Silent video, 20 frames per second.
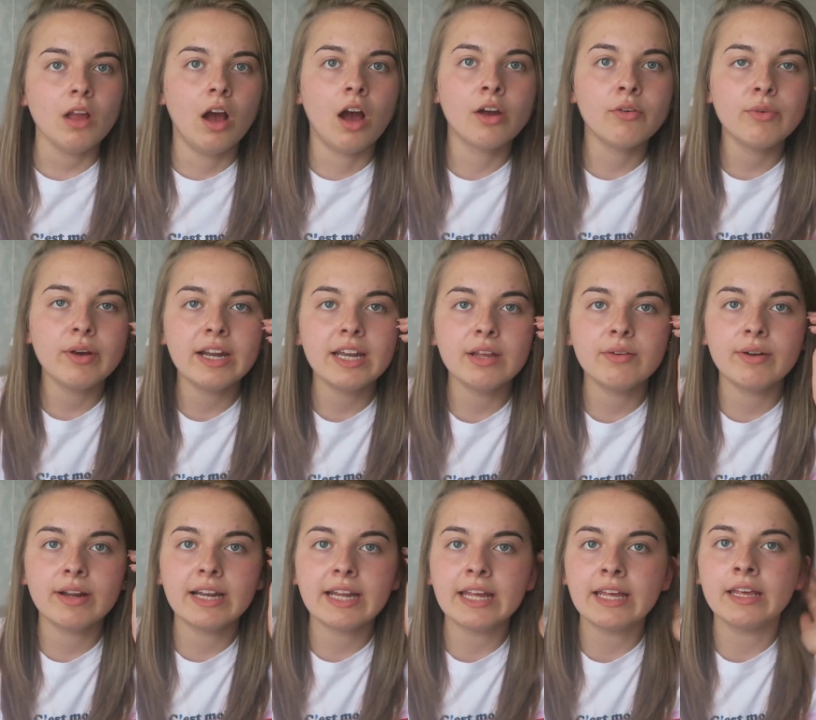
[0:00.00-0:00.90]
I really,
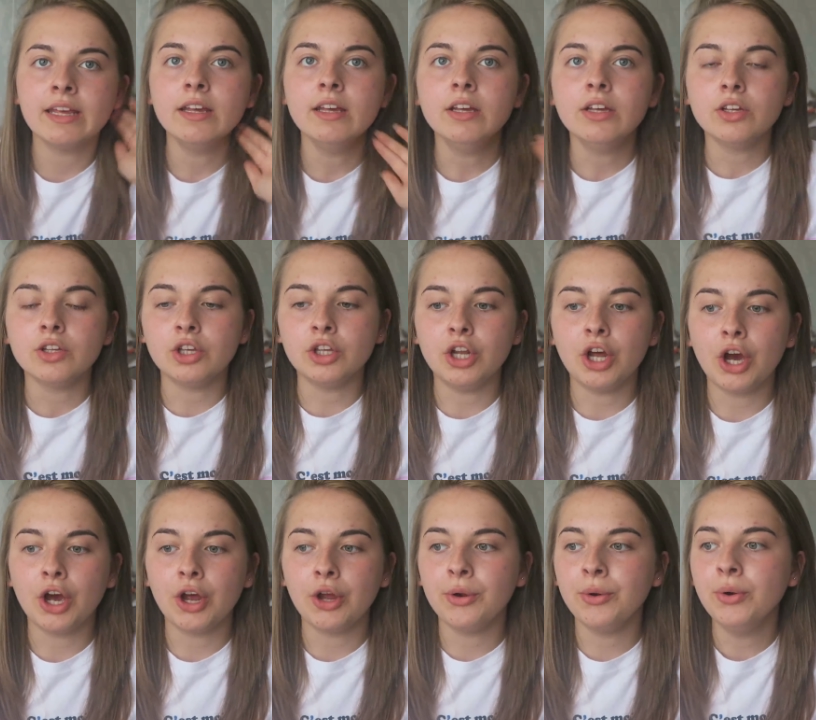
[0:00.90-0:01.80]
really, you
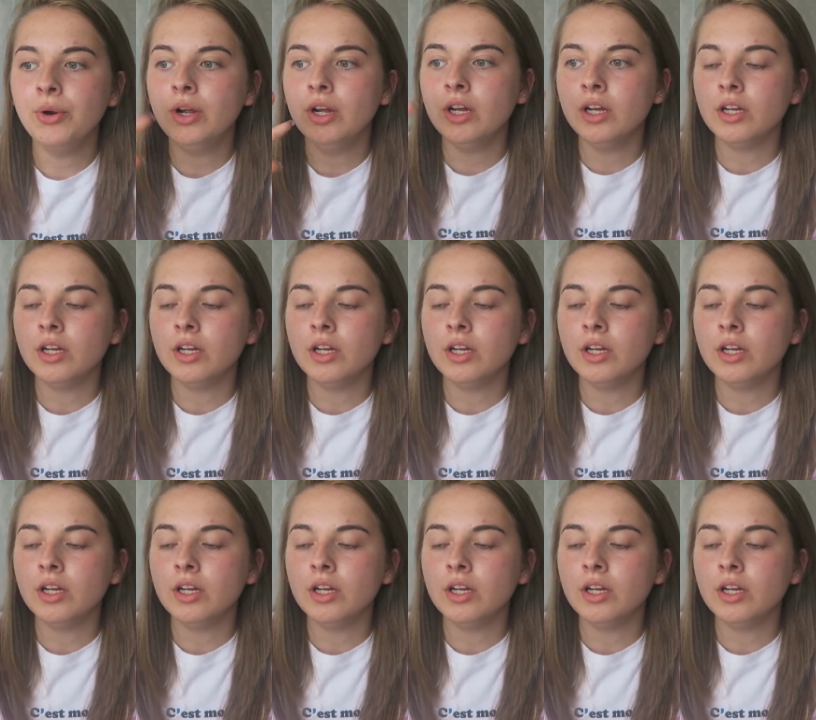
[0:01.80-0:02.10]
know,